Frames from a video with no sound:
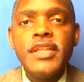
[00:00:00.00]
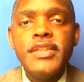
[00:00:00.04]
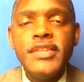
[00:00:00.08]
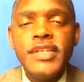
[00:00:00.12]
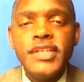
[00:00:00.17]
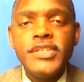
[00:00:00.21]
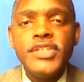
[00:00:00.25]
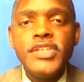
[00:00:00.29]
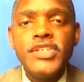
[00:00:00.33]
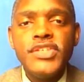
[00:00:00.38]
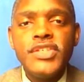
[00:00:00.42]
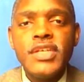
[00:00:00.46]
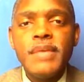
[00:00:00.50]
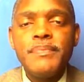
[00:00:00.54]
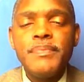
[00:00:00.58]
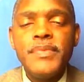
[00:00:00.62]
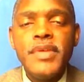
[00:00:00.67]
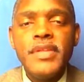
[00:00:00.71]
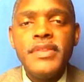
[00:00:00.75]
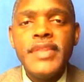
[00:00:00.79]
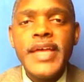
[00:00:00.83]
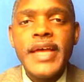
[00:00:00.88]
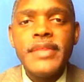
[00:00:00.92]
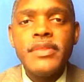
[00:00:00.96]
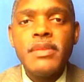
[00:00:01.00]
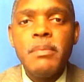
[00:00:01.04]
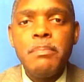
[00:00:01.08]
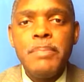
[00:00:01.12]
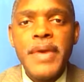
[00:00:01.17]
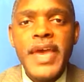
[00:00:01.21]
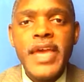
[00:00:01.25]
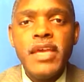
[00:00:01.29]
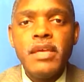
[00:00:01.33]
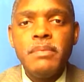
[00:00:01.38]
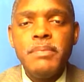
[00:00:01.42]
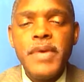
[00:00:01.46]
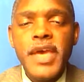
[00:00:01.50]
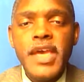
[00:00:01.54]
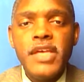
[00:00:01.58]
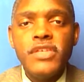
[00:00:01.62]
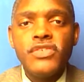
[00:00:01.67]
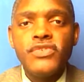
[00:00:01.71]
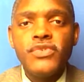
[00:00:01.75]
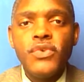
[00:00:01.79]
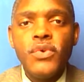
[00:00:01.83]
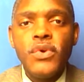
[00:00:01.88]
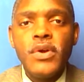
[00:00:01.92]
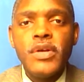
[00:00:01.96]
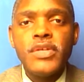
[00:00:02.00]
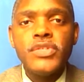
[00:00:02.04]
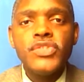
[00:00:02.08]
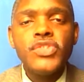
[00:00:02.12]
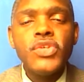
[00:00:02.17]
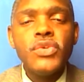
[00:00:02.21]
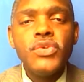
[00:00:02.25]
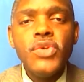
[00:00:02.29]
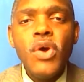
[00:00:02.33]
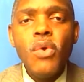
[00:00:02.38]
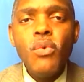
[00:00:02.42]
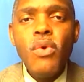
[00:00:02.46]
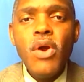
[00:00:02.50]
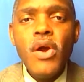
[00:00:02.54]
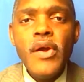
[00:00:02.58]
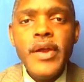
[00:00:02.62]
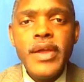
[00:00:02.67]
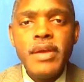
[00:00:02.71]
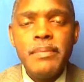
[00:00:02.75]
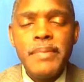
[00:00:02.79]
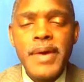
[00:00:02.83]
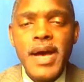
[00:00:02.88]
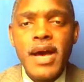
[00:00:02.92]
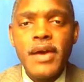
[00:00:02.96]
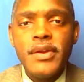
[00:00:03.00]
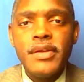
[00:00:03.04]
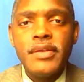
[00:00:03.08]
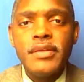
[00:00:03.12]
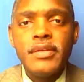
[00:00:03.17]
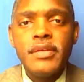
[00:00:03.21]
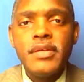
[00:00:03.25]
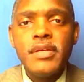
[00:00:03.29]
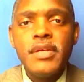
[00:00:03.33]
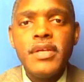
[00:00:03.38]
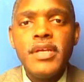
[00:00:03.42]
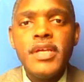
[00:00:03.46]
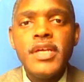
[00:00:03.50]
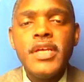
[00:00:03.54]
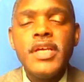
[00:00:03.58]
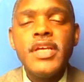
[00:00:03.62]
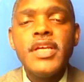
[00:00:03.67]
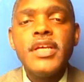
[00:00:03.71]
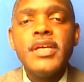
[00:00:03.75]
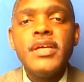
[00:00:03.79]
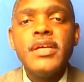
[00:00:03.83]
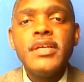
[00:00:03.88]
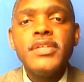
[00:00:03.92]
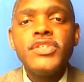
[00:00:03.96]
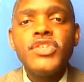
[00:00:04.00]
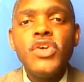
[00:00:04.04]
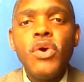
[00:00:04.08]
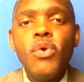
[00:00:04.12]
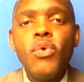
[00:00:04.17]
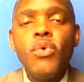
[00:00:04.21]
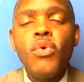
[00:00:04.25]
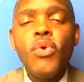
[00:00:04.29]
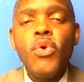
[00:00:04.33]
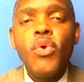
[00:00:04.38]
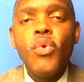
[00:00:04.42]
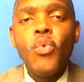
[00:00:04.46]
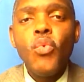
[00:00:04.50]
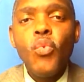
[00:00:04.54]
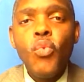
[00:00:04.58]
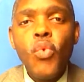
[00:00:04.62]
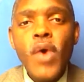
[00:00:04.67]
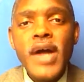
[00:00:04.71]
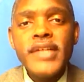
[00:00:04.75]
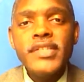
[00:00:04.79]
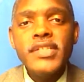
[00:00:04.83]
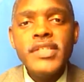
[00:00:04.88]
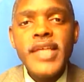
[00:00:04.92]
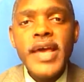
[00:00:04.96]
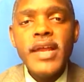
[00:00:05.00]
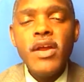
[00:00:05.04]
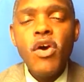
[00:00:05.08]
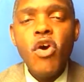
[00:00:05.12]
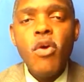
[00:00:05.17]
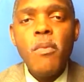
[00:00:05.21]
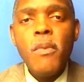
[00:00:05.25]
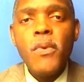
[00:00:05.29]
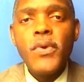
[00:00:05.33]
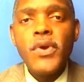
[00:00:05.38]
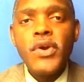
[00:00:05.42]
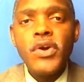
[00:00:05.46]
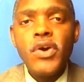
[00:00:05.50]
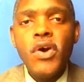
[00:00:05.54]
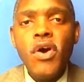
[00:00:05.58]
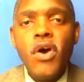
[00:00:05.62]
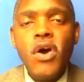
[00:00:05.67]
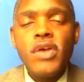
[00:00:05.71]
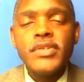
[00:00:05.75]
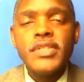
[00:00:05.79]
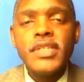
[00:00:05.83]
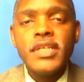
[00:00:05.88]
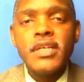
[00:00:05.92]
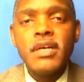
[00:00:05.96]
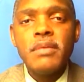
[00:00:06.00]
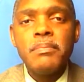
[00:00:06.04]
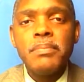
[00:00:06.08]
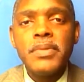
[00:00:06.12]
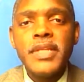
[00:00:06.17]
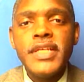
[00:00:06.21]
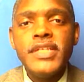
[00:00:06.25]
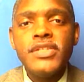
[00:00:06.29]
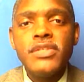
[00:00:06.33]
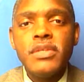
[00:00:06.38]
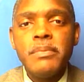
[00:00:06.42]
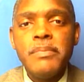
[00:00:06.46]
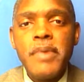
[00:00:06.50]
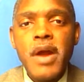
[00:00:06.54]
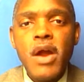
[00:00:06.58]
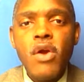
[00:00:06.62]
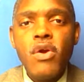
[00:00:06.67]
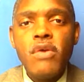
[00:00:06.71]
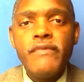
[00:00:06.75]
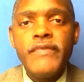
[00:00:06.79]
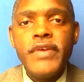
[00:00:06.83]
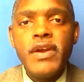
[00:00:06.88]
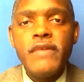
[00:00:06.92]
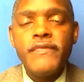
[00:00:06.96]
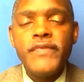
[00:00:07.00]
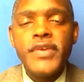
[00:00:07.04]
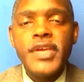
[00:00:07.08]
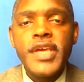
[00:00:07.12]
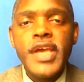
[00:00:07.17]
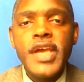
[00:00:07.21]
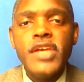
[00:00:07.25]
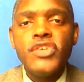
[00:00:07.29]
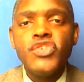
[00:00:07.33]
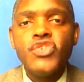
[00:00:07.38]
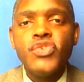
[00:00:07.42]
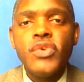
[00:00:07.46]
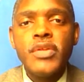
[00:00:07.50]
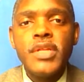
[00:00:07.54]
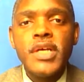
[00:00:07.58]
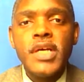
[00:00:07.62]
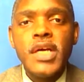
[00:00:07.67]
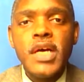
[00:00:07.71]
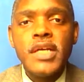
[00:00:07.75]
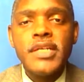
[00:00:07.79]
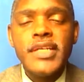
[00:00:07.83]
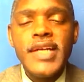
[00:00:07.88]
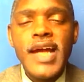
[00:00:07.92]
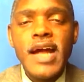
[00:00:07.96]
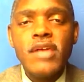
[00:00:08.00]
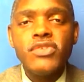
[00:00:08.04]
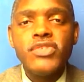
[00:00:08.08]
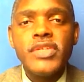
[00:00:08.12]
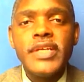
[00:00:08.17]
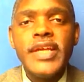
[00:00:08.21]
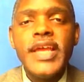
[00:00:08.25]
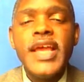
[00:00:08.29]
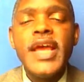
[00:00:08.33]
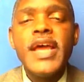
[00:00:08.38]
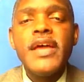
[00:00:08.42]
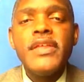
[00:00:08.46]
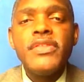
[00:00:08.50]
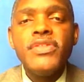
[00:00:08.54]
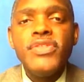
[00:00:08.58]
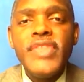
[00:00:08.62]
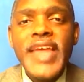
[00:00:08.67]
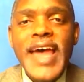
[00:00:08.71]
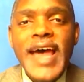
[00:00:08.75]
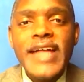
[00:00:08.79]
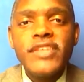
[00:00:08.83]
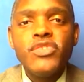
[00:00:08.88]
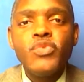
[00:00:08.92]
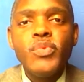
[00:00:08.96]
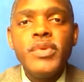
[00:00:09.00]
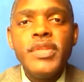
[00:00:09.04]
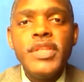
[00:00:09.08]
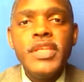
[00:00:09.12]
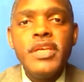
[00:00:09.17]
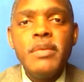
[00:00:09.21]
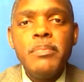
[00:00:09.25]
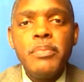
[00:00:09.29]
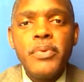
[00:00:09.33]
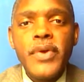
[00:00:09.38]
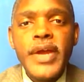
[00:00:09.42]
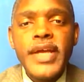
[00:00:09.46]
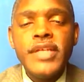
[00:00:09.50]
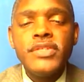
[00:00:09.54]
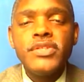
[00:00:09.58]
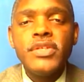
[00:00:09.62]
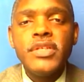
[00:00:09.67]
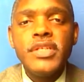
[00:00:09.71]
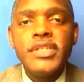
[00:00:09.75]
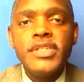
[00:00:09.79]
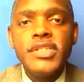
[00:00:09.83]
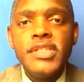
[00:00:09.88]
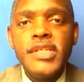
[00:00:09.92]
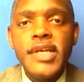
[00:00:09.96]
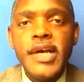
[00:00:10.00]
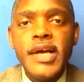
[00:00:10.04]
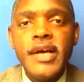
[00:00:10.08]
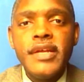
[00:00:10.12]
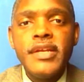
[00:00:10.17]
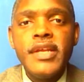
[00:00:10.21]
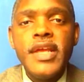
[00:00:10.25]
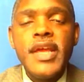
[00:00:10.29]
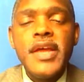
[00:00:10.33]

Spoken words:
This is something that the bank pays for. So don't worry about it. So once that homeowner calls and completes the borrower verification or the HUD counseling, that's when the appraisal is done.